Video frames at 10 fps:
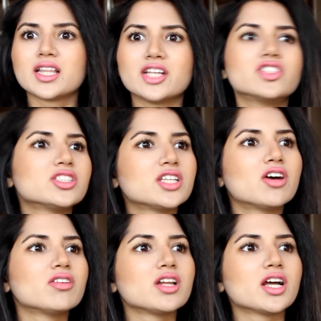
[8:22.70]
That just
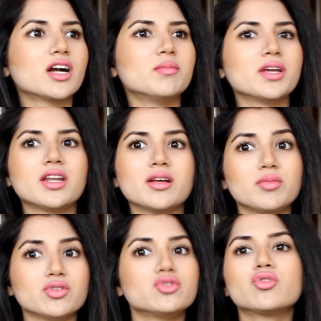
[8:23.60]
sounded like I'm getting
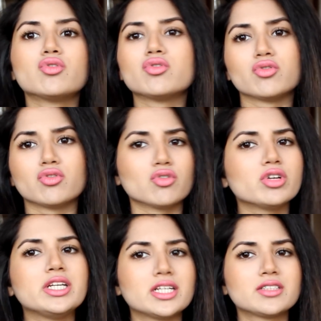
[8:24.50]
abused. No, no, no, no, no.
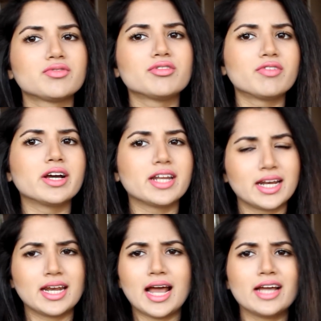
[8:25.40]
He does it for fun,
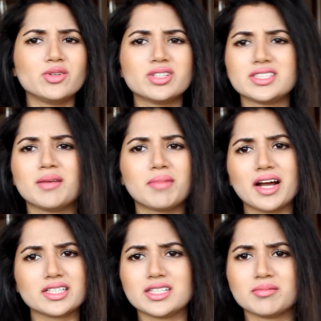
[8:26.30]
and I do the same
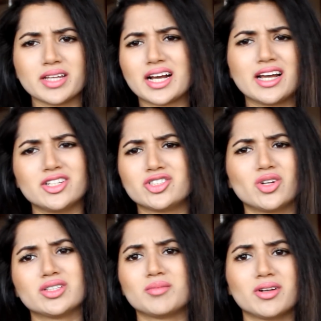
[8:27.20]
back to him. Like, I
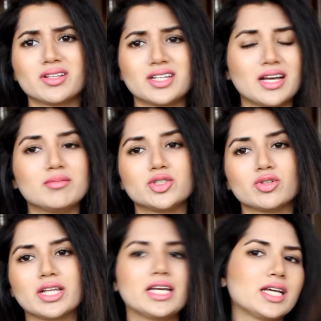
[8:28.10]
insult him all the time,
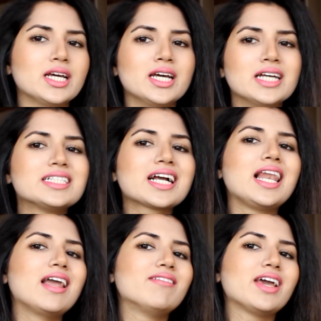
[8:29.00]
too. Like, it's like a
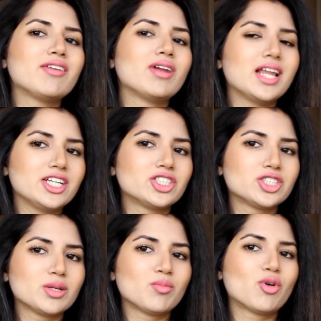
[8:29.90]
love-hate
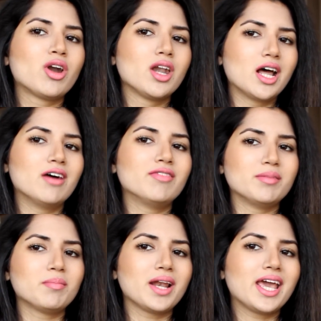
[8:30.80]
relationship. More love
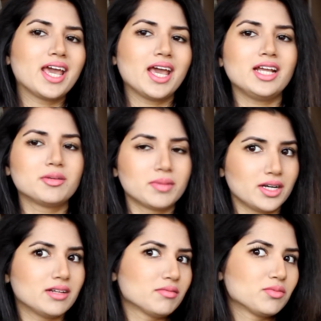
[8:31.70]
and play hate,
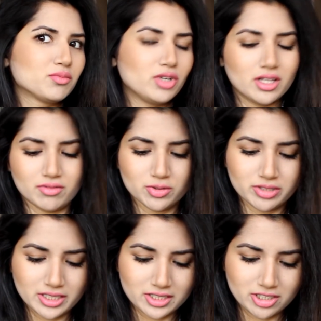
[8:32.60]
but we love
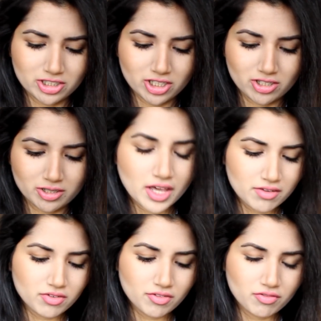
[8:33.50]
doing it to each other.
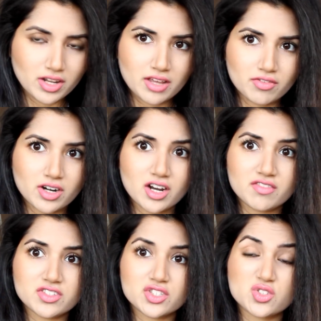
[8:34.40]
Favorite flavor
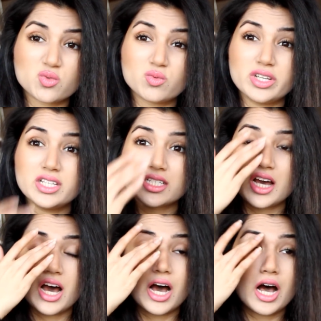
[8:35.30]
of sweet?
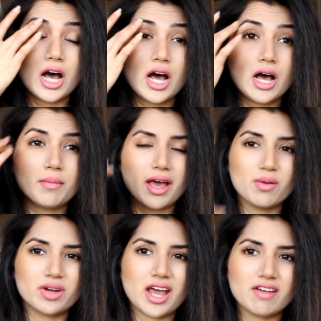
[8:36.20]

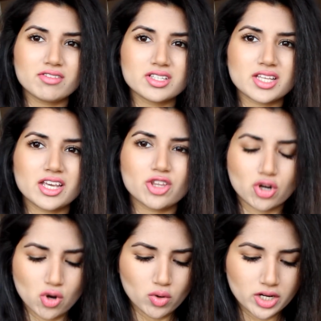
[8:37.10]
I would have to say either
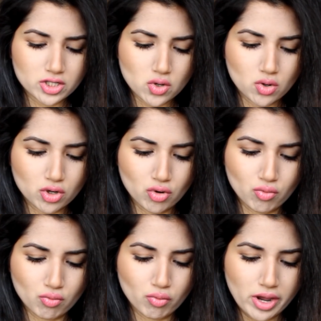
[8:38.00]
coconut or
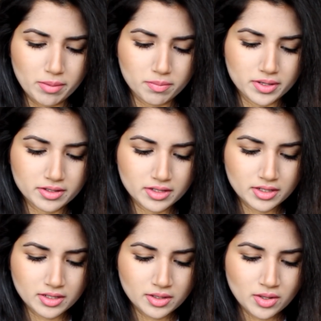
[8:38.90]
grape.
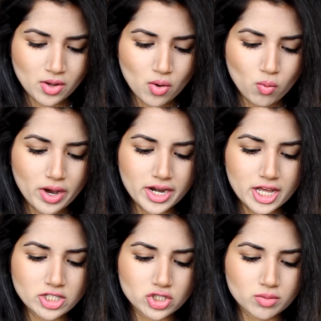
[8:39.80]
What
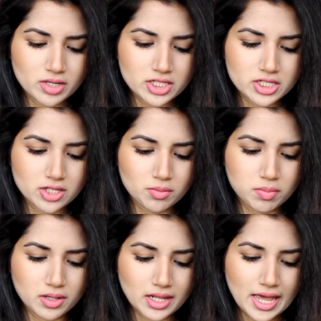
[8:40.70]
instruments do you
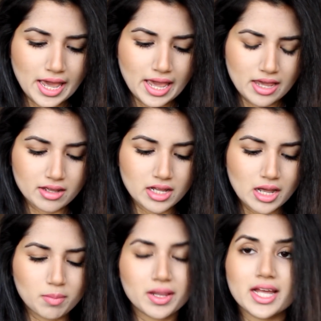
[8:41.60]
play?
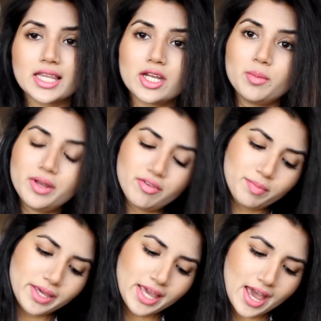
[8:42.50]
I play a little bit of
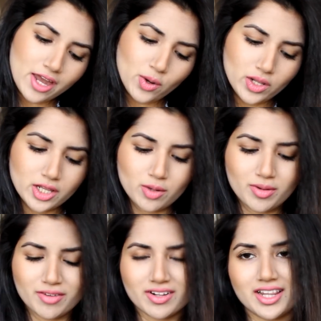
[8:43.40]
piano, a little
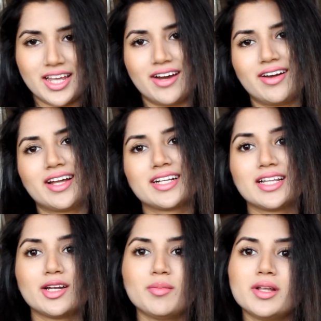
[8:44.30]
bit of clarinet, a
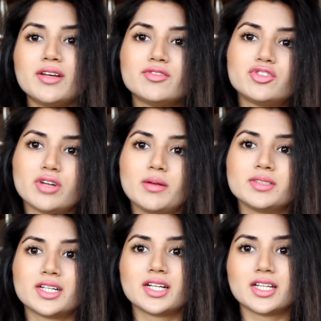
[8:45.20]
little bit of
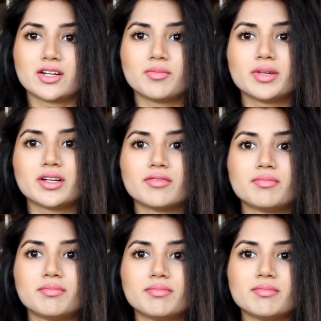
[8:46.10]
drums, and a little bit of
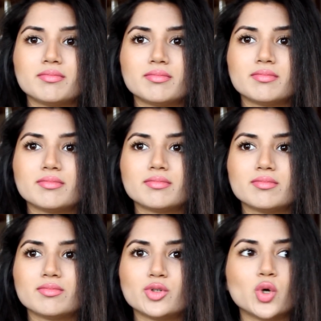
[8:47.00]

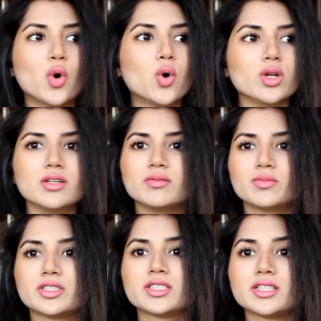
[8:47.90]
dhol.
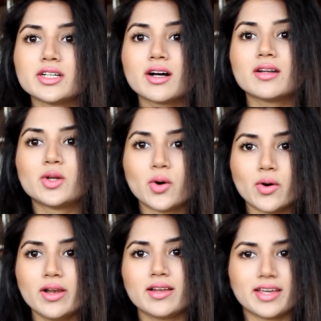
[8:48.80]
What's the thing called?
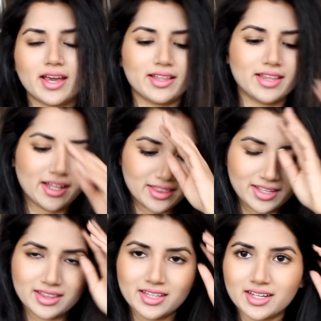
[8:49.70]
Dhol? Yeah, that
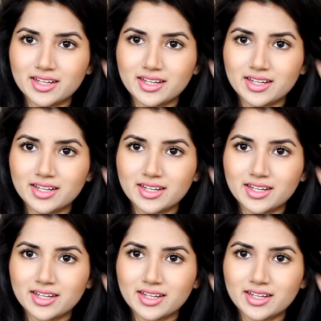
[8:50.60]
thing.